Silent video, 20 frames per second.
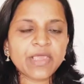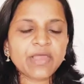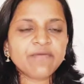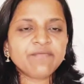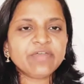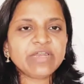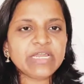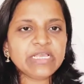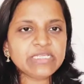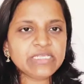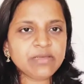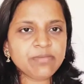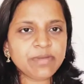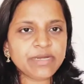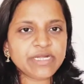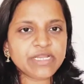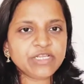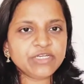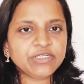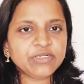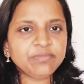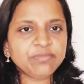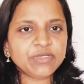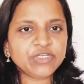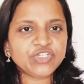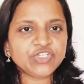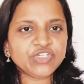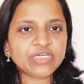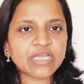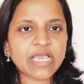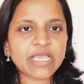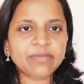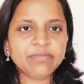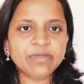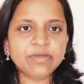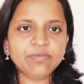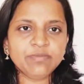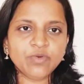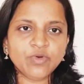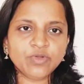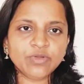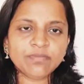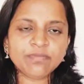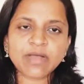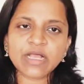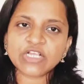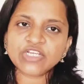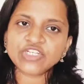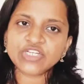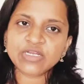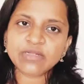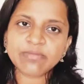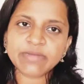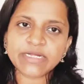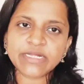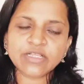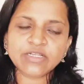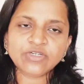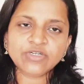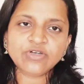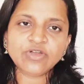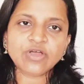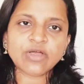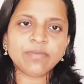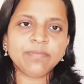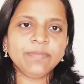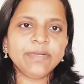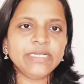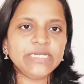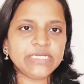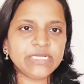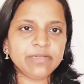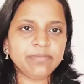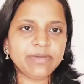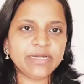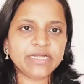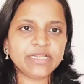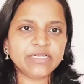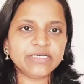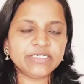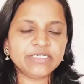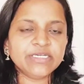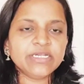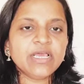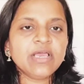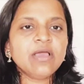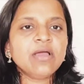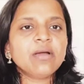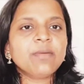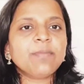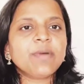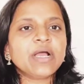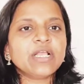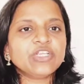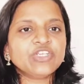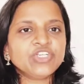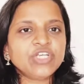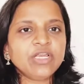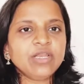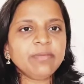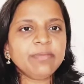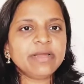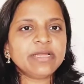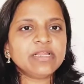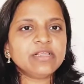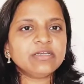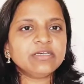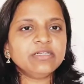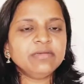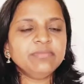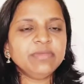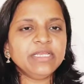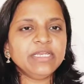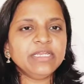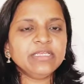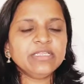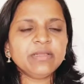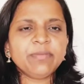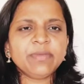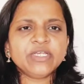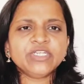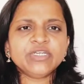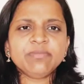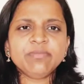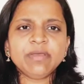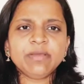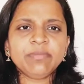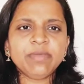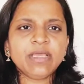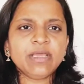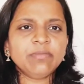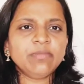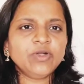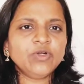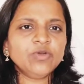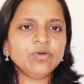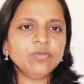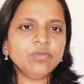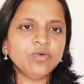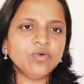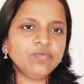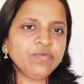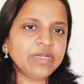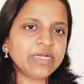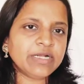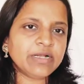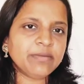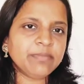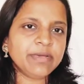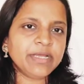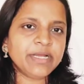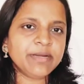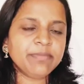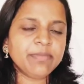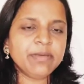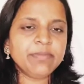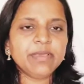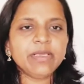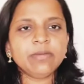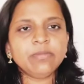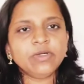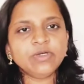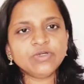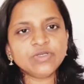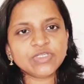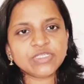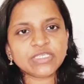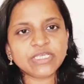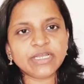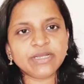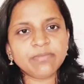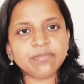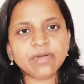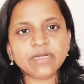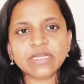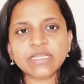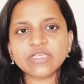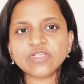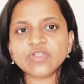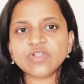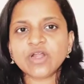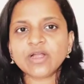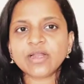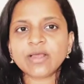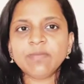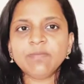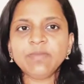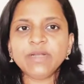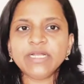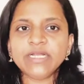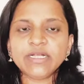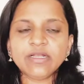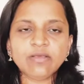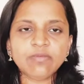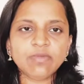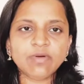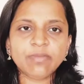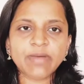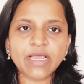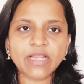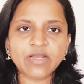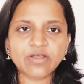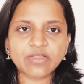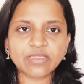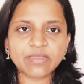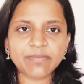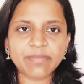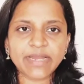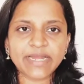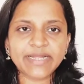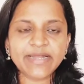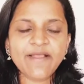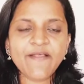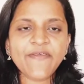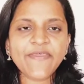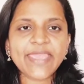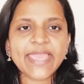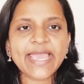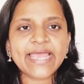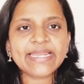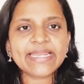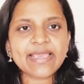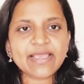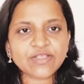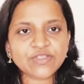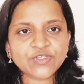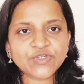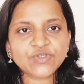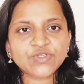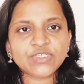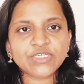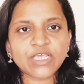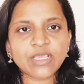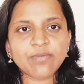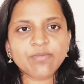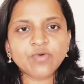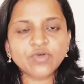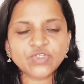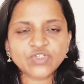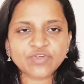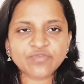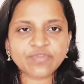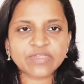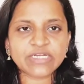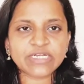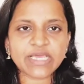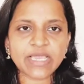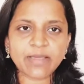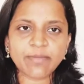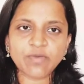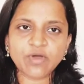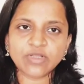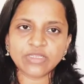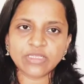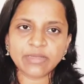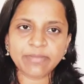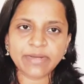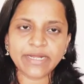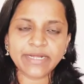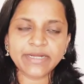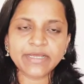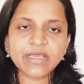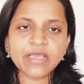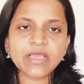When I say bedridden patient, I mean both partially bedridden or completely bedridden. Partially bedridden meaning the patient may be able to move little bit, may be able to sit, but is not completely mobile on the bed and has to stay most of the time on the bed.